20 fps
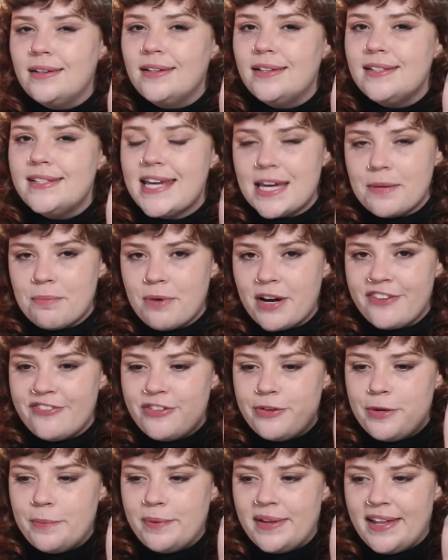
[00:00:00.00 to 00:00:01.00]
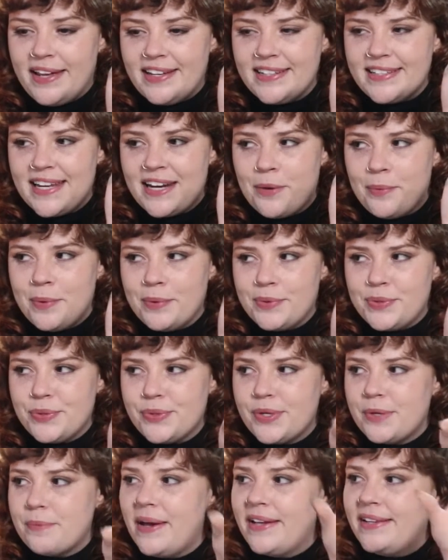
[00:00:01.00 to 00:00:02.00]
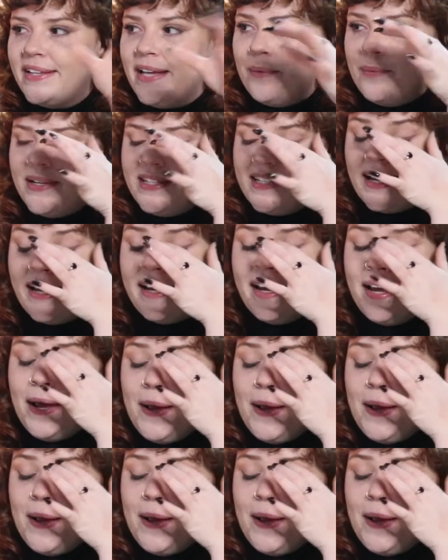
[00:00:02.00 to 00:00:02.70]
take a break from your plants, and I will talk about that one day.